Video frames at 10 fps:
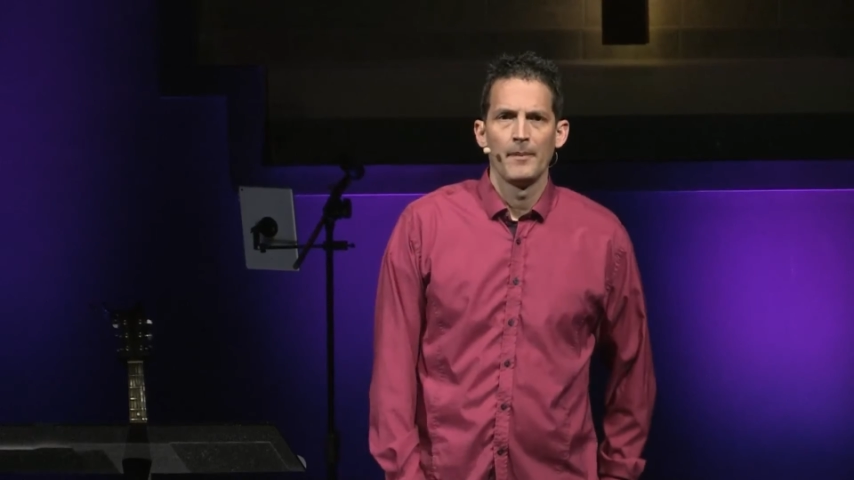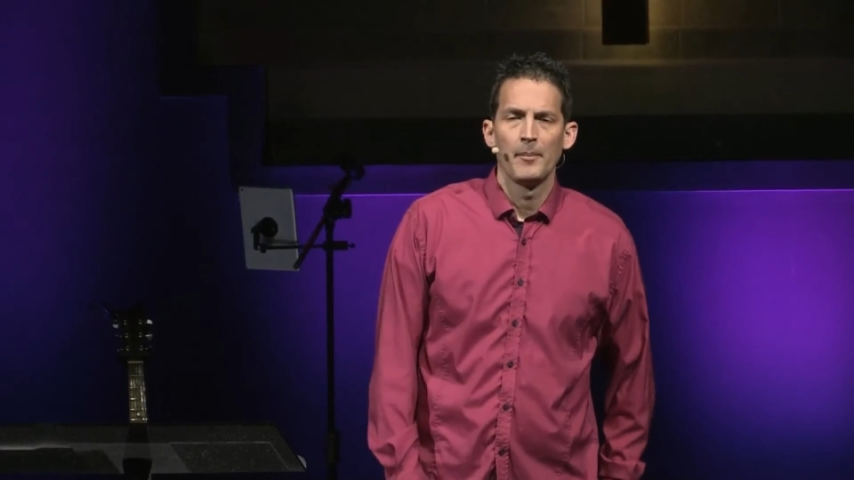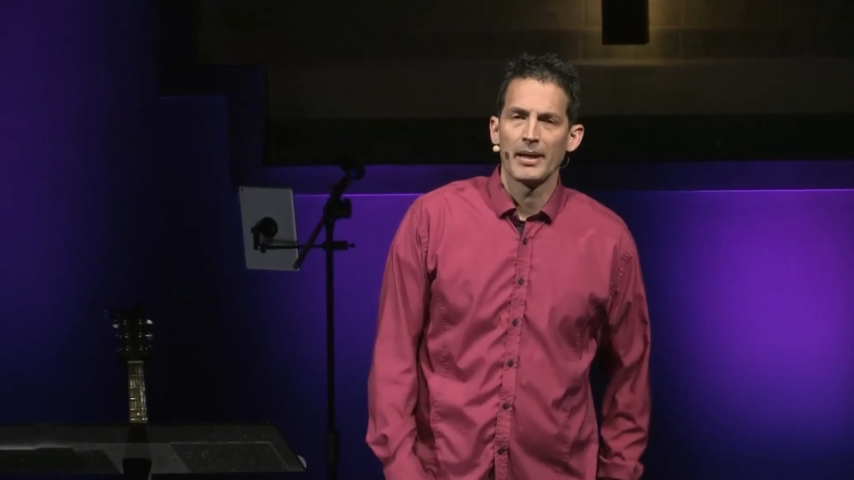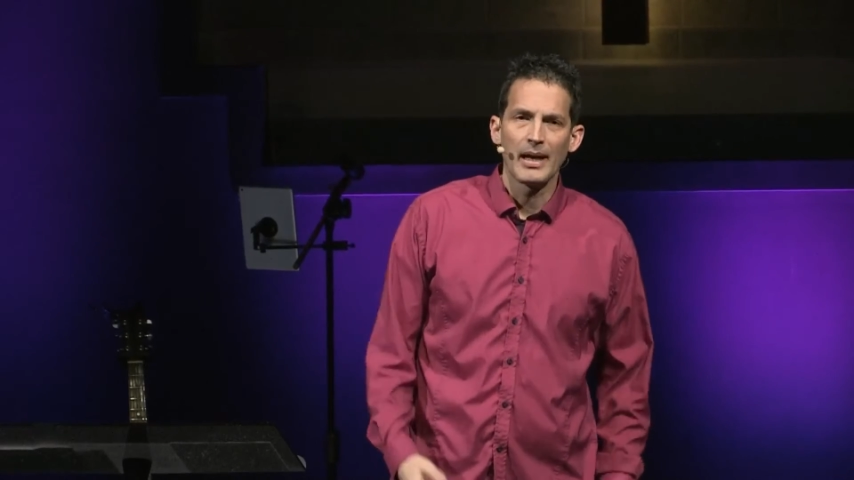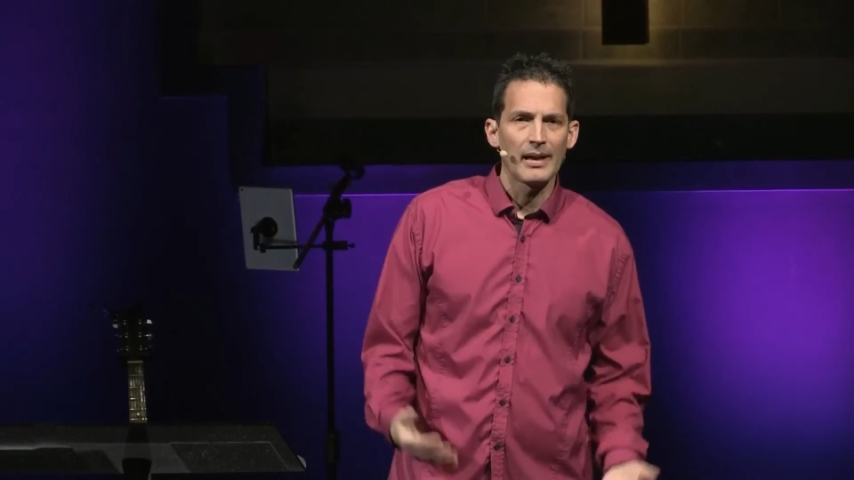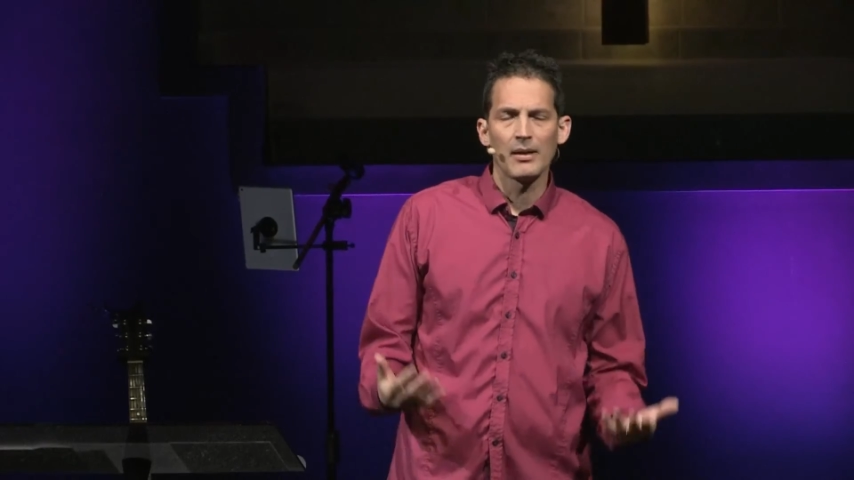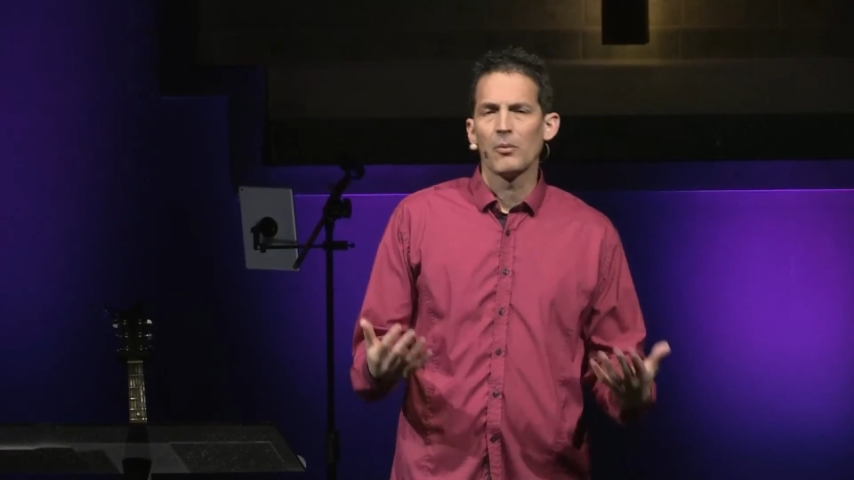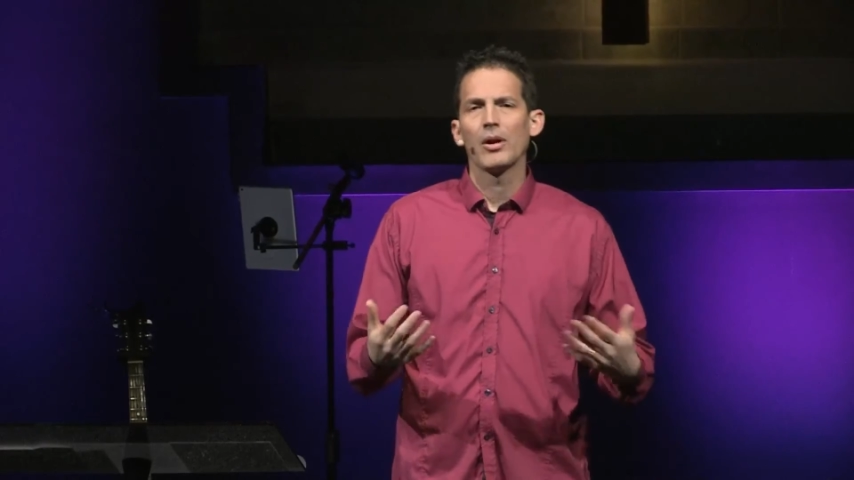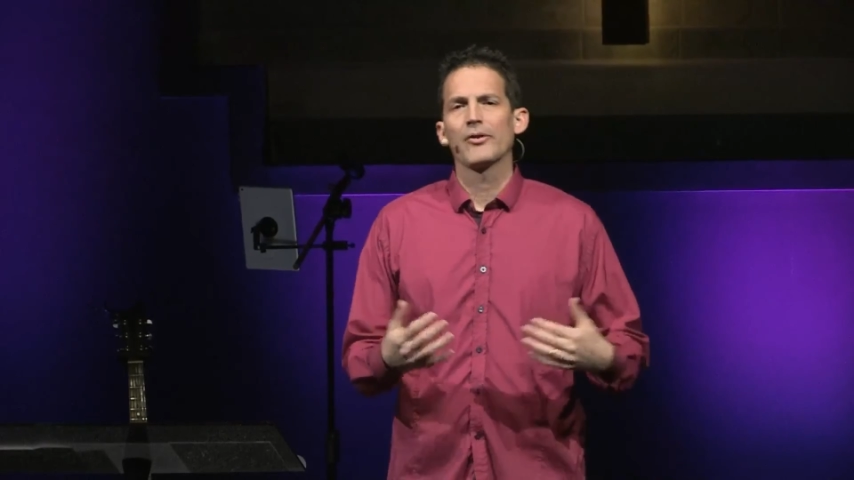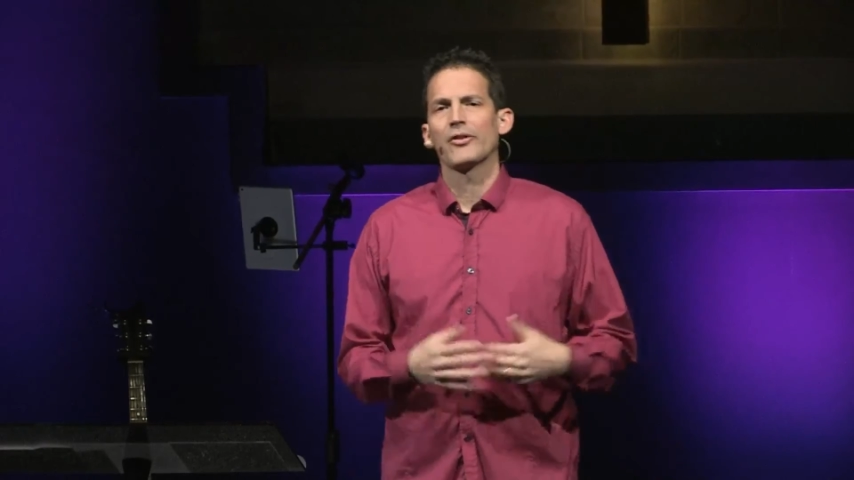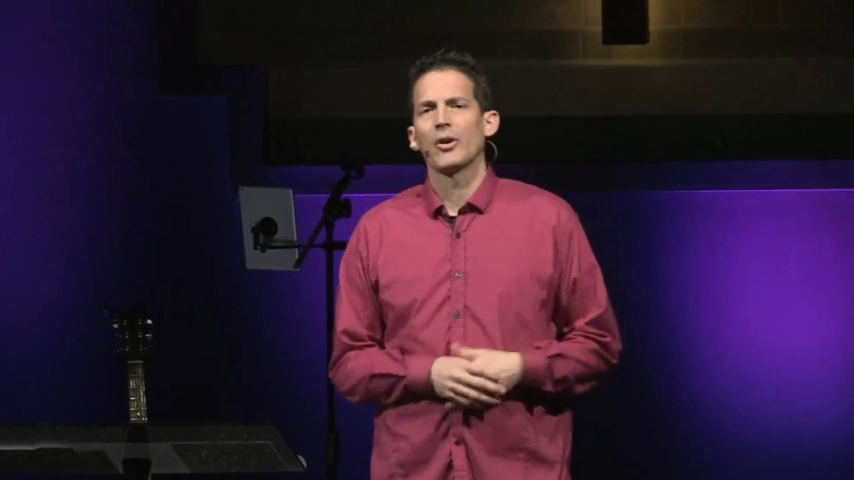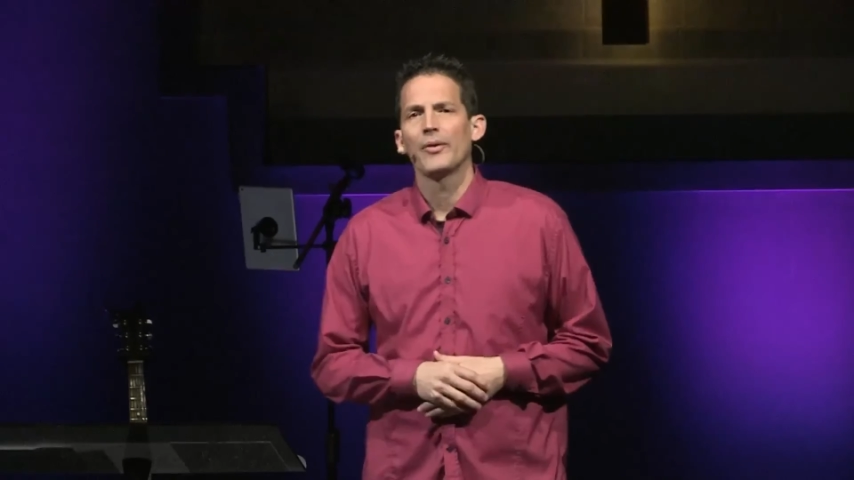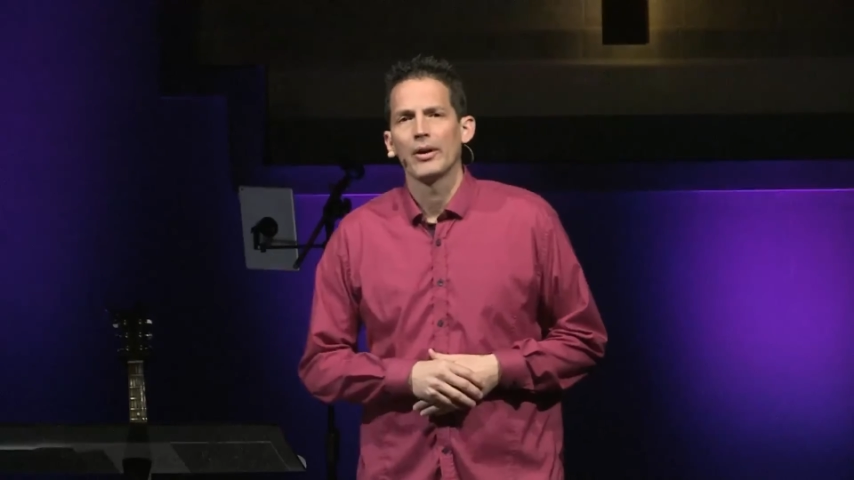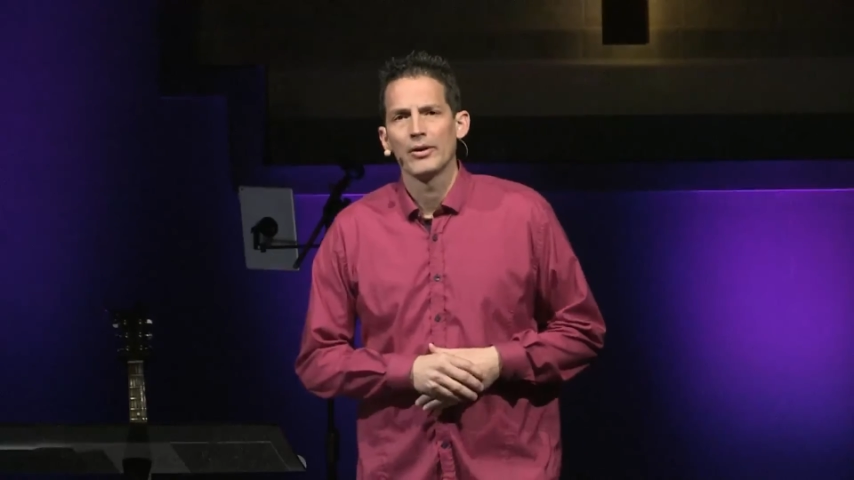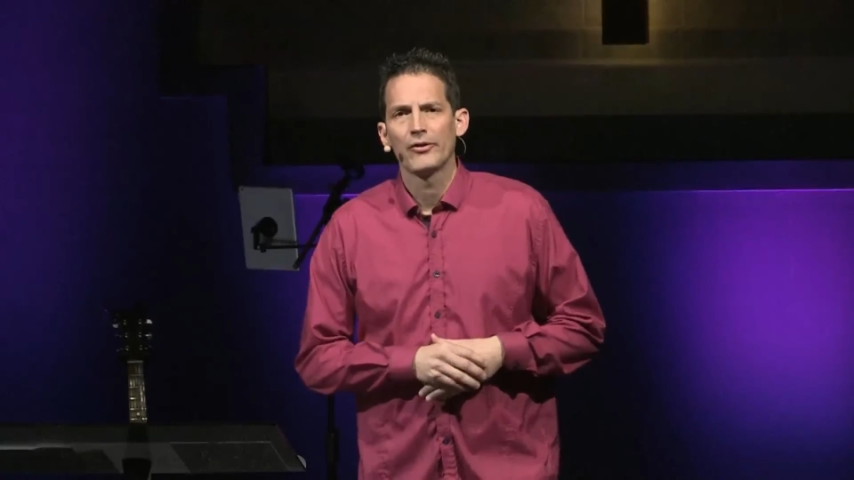But God didn't want us to go there.